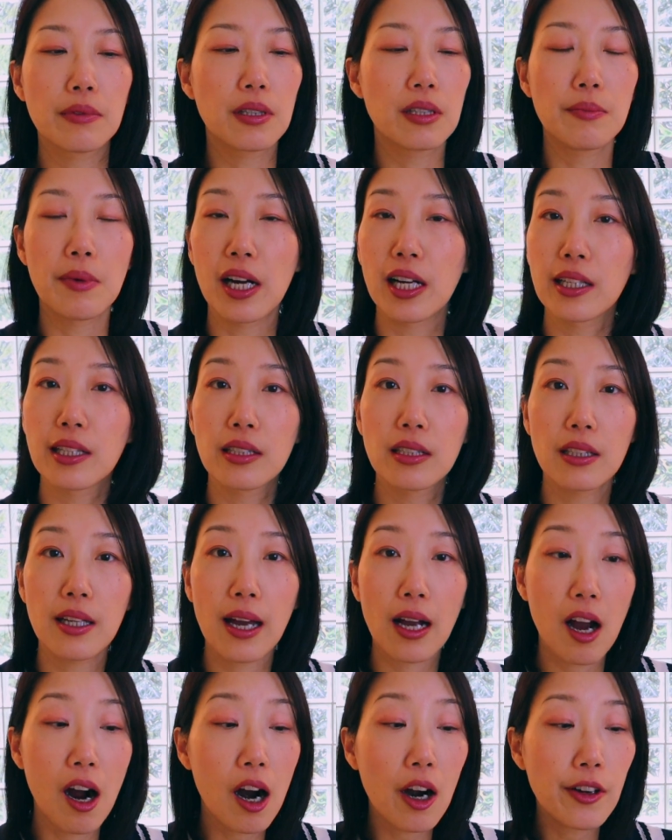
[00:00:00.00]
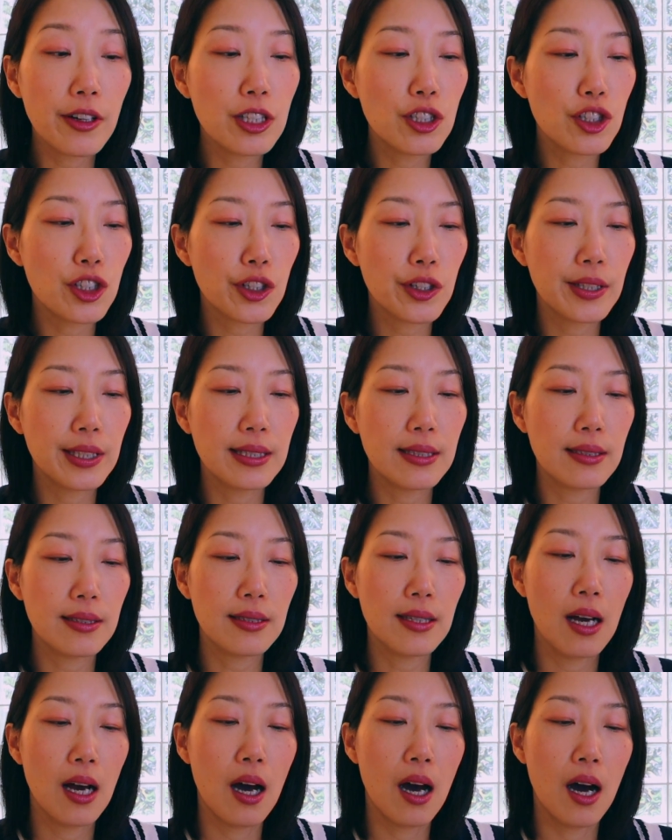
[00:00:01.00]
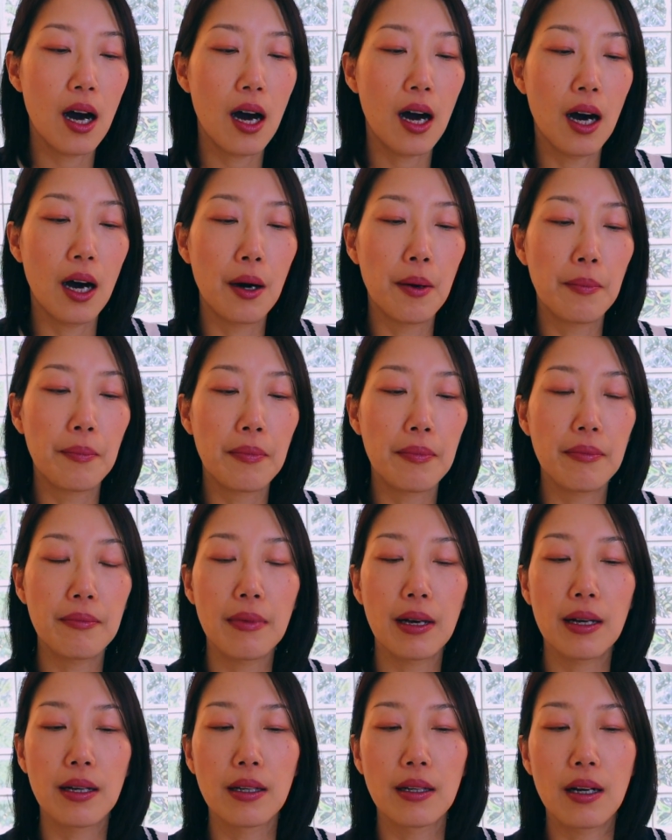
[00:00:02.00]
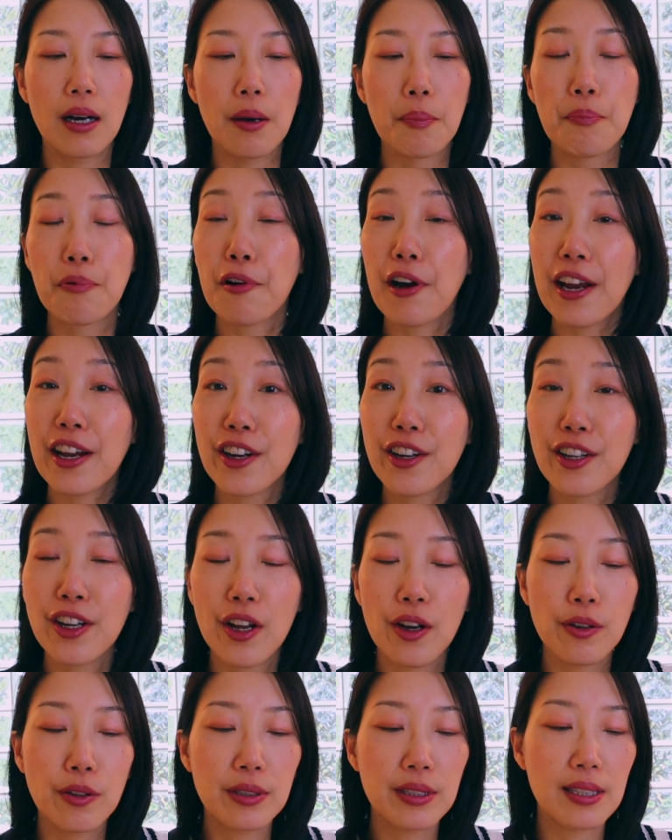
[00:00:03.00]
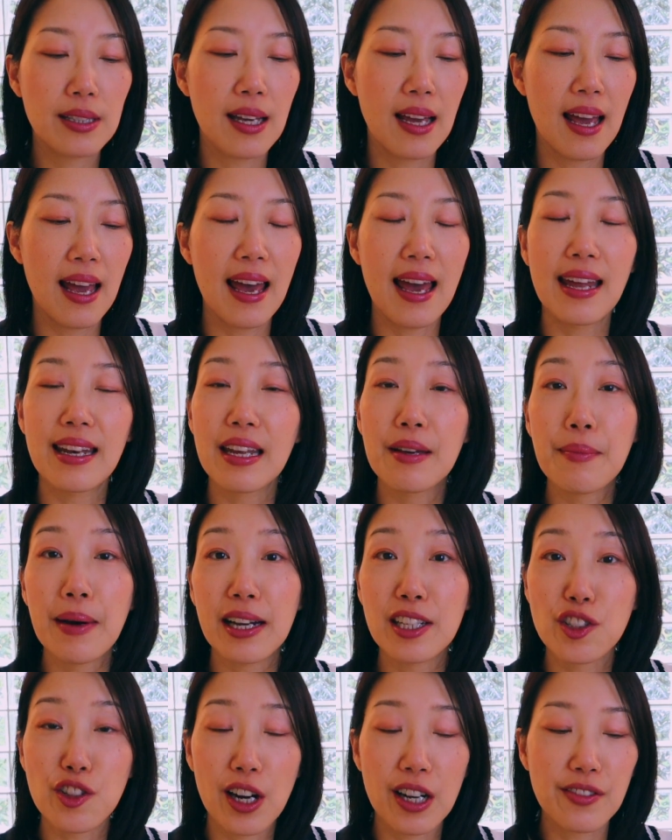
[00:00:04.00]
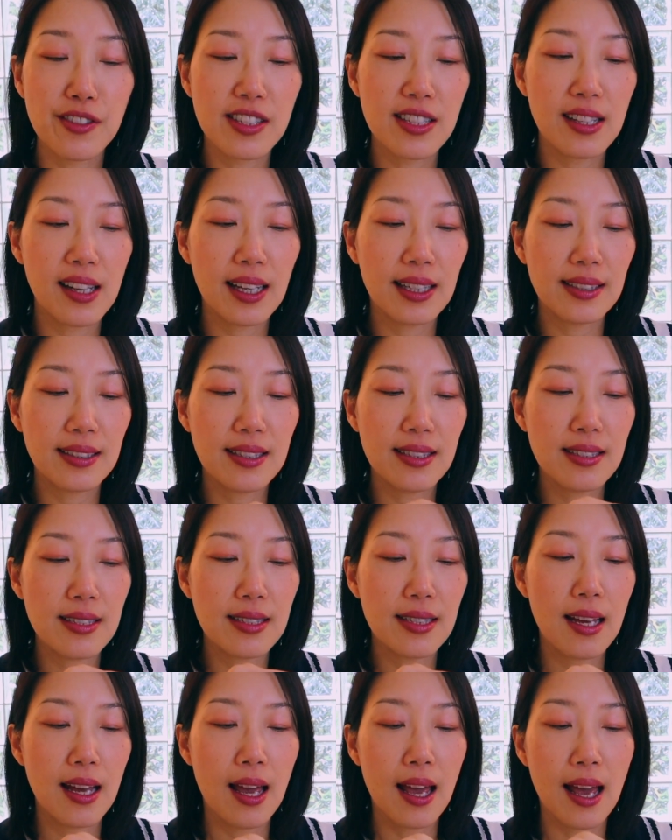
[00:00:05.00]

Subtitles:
my car insurance, a prayer note, and then my driver's license.